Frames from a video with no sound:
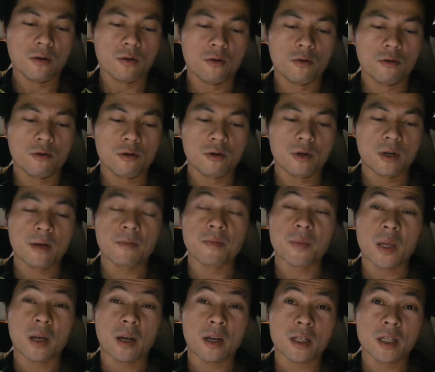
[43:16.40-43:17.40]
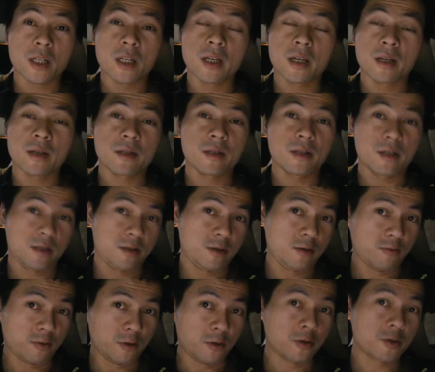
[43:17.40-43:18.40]
Or um, actually,
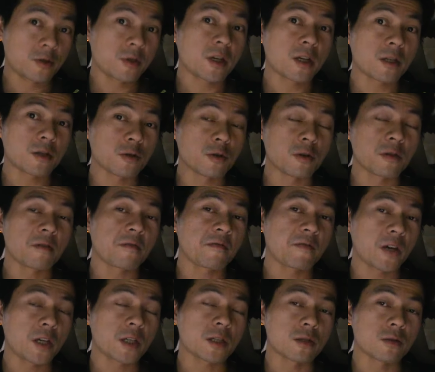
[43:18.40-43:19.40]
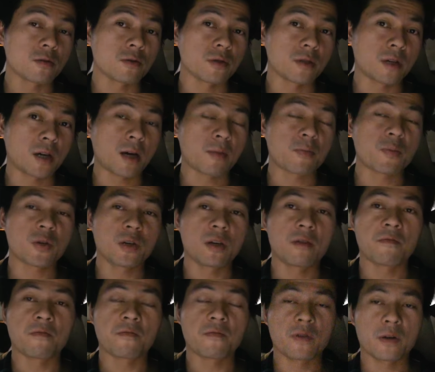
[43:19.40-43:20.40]
you will also get a notification on the app
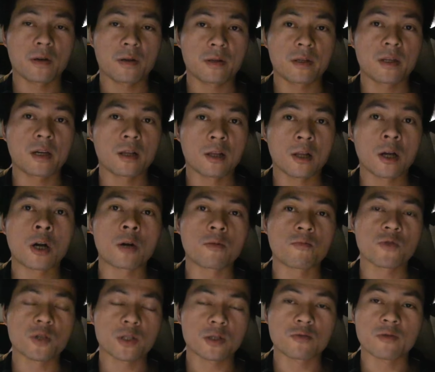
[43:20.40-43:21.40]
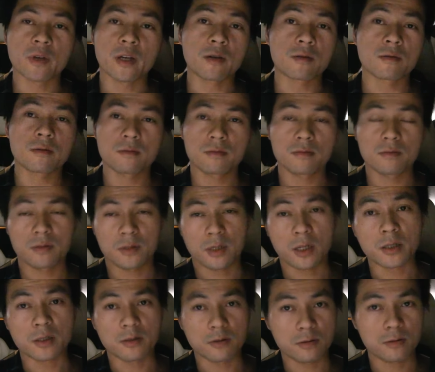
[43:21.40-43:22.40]
if uh, the alarm was triggered.
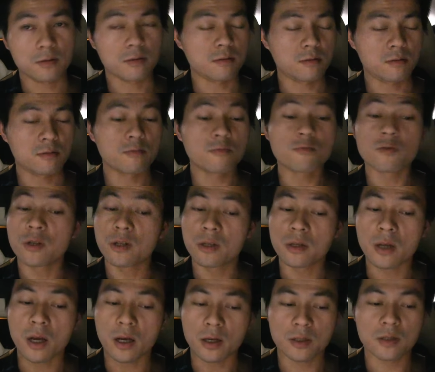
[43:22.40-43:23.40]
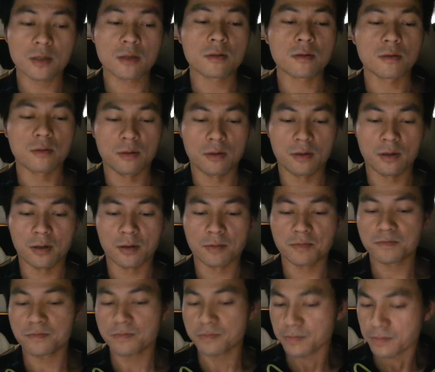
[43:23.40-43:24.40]
That's uh, really nice. Yeah.
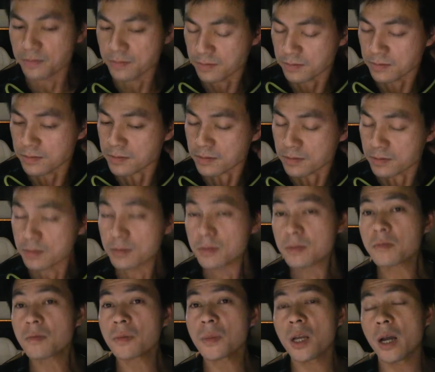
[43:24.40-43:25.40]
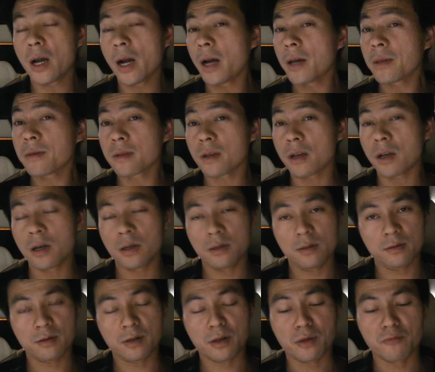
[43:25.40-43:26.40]
And,
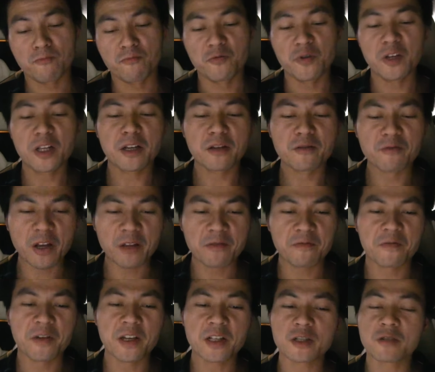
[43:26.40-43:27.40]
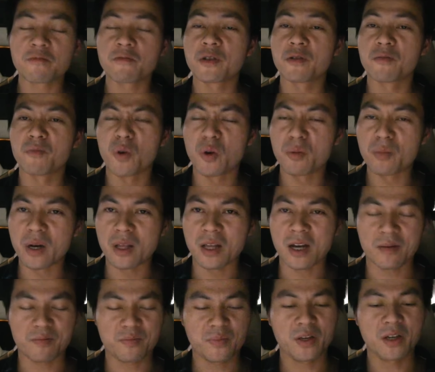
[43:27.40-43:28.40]
and a really great feature with the mobile
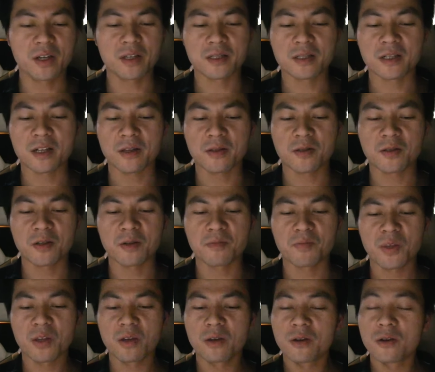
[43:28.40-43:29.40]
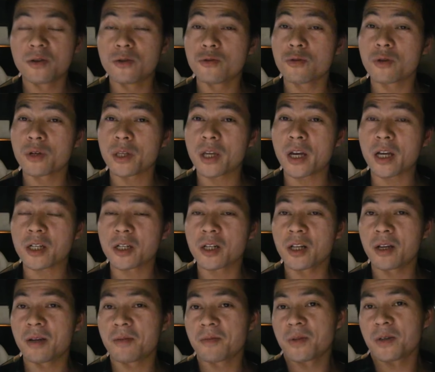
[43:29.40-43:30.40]
app is that uh, you can
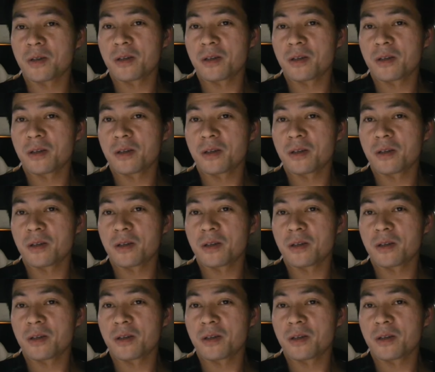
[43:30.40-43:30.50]
actually,